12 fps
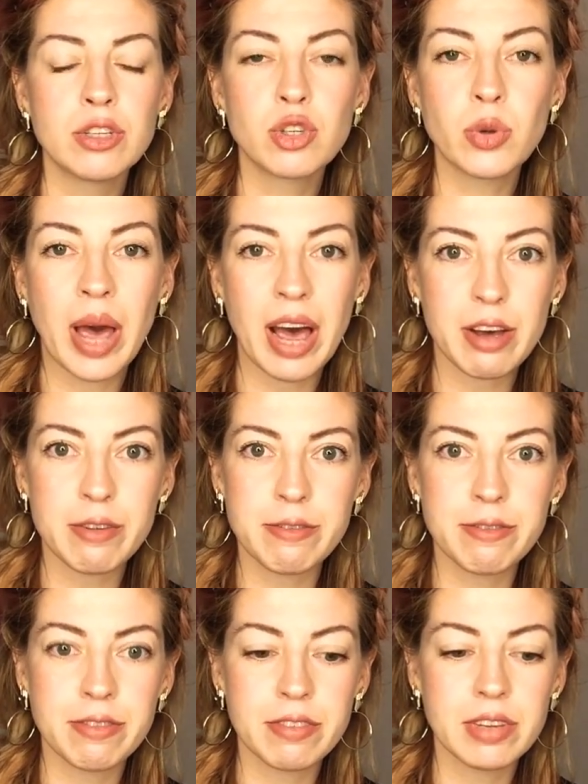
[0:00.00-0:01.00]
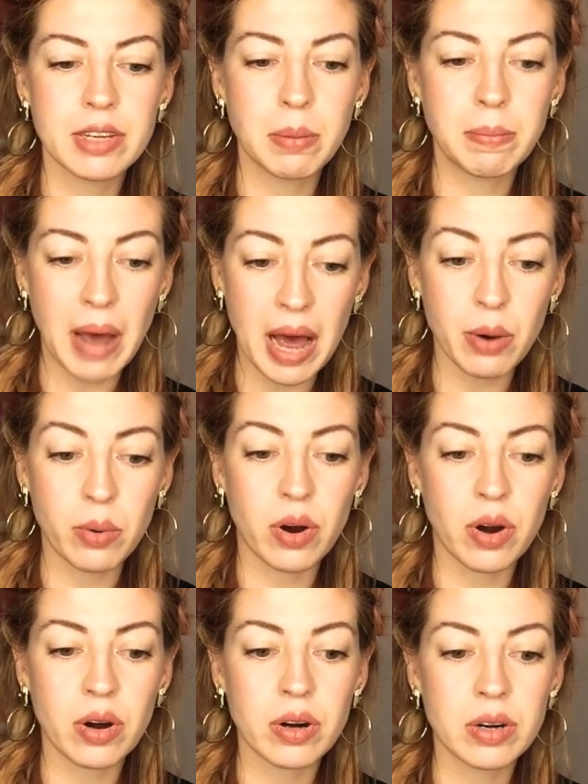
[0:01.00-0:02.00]
to have the
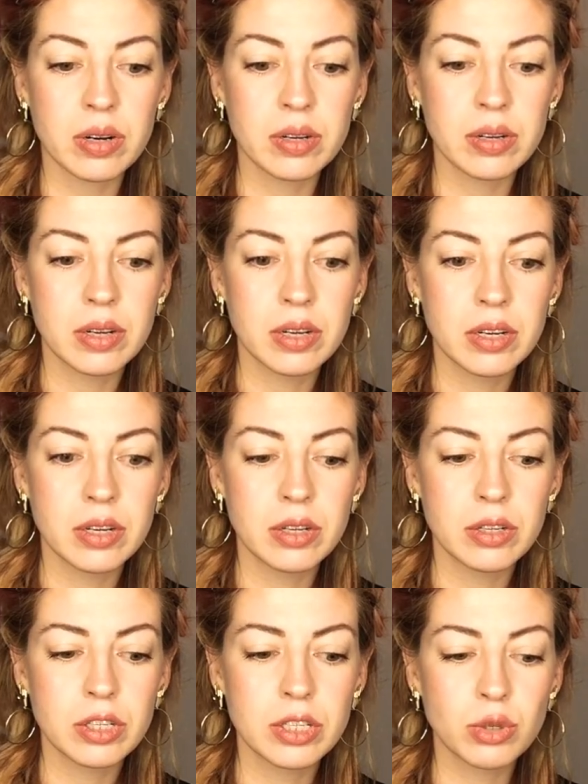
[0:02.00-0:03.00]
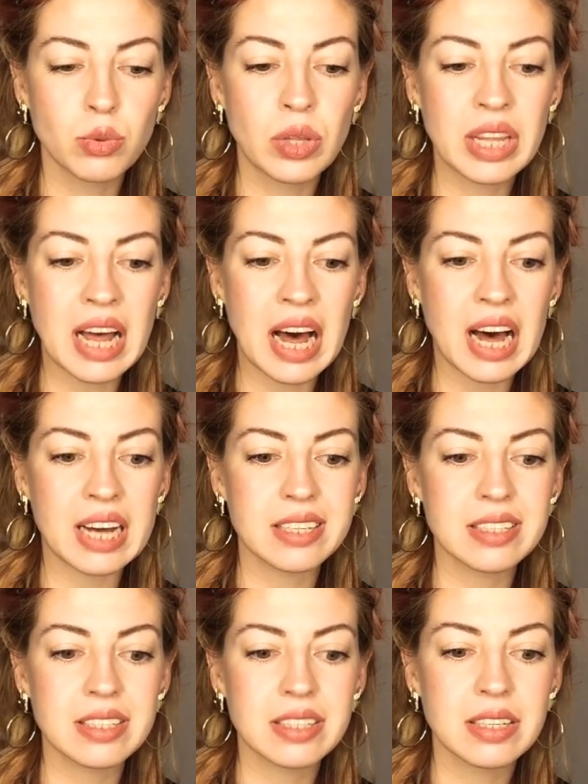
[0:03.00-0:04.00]
power to
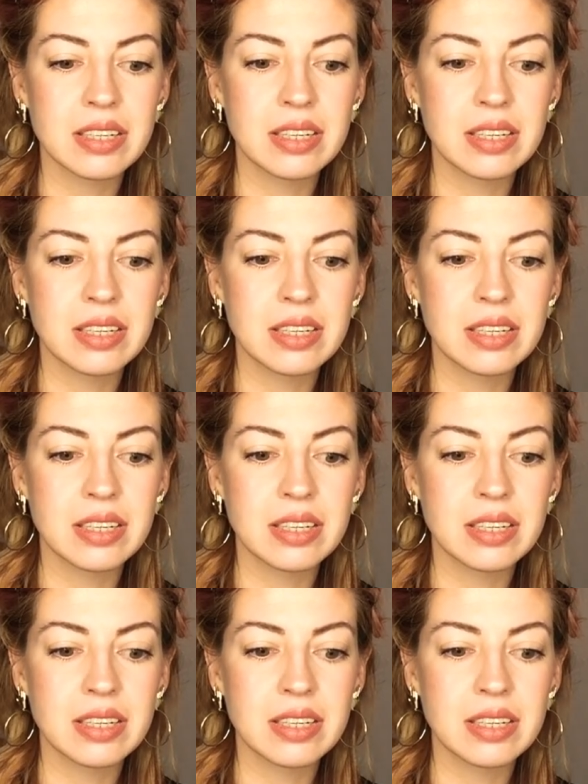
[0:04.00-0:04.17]
not